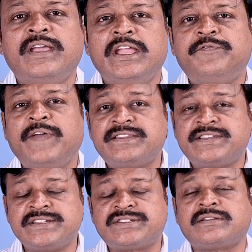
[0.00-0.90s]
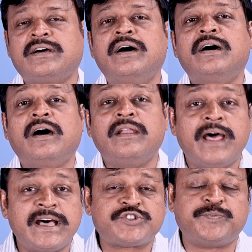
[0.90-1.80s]
In fact, just
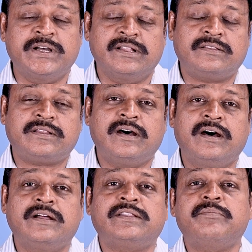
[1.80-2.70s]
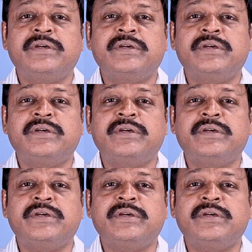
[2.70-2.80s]
last month, the